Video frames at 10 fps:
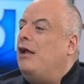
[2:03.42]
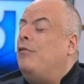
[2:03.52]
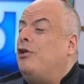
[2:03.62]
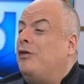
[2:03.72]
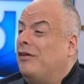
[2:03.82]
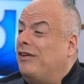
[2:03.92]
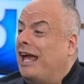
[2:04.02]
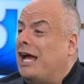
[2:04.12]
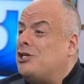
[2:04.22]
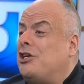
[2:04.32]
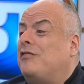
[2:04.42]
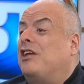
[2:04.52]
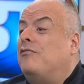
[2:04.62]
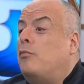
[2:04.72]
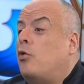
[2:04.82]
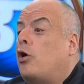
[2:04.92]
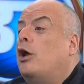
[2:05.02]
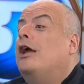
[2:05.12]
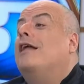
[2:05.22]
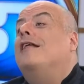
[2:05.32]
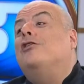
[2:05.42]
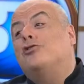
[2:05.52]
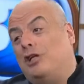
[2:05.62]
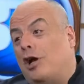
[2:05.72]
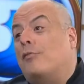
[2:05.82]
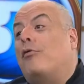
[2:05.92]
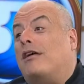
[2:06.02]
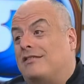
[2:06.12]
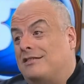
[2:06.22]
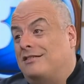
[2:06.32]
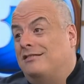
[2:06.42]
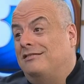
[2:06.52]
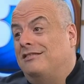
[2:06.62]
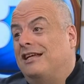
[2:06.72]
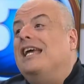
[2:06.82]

And when you give cash, you have to give more than usually on a present. Really?